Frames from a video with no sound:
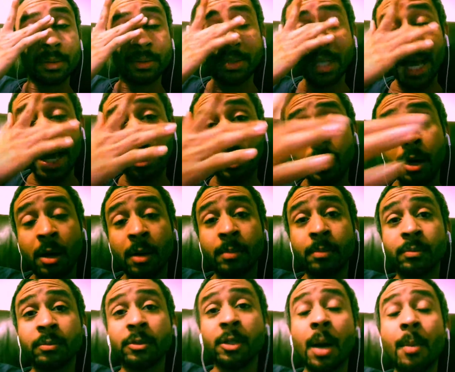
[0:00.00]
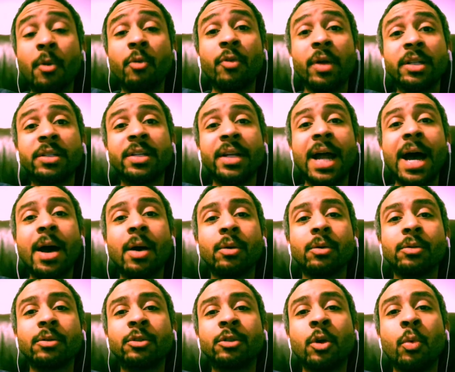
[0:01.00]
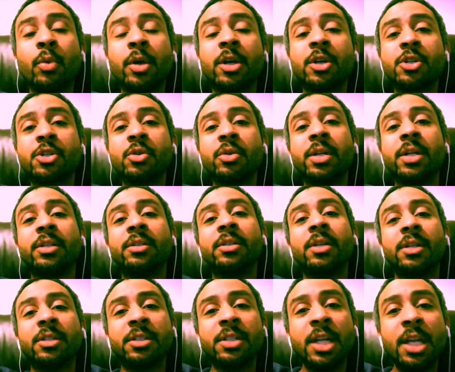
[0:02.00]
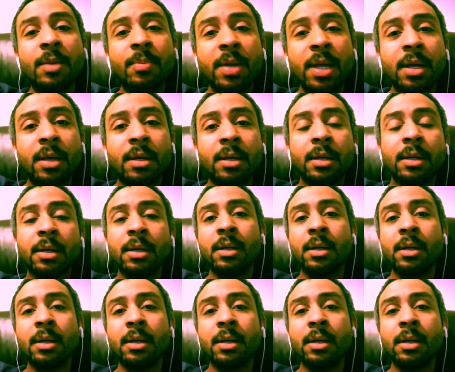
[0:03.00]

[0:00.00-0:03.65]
that um, double rented out so we could shoot his uh, sneak peek.